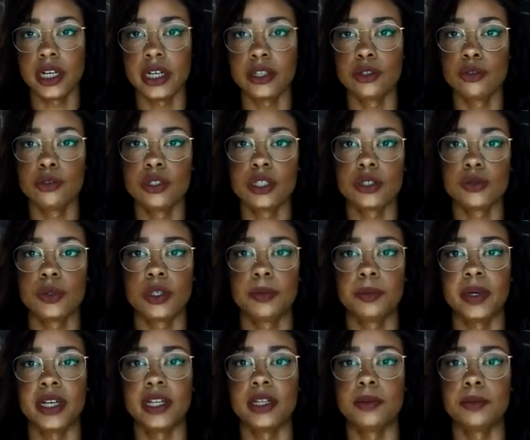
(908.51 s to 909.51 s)
I do this
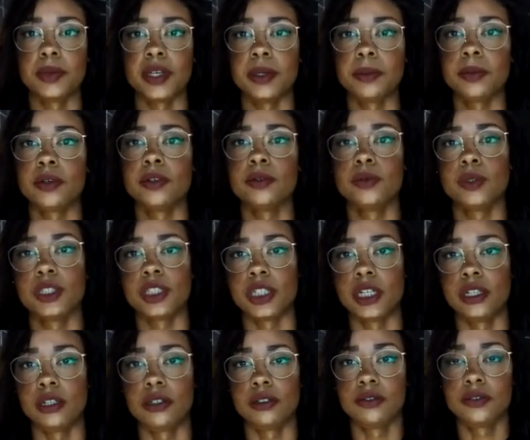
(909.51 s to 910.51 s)
with pen and paper, which
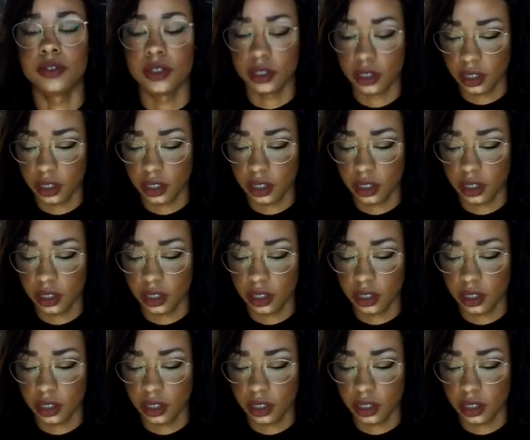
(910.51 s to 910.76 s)
I love.